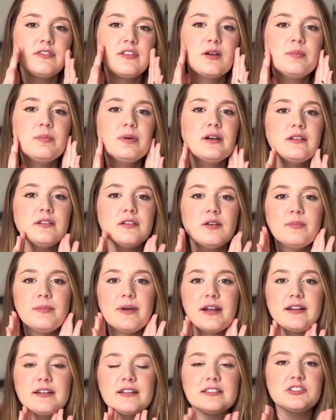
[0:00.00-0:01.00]
I'll put a little bit
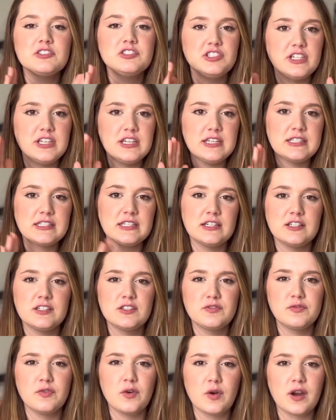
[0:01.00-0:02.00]
on his cheeks and his
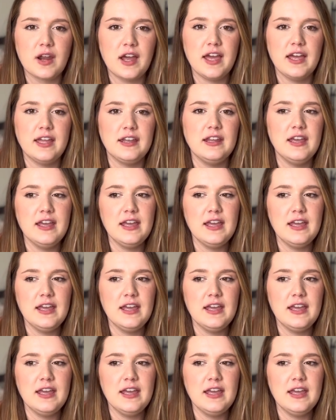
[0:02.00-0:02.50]
forehead,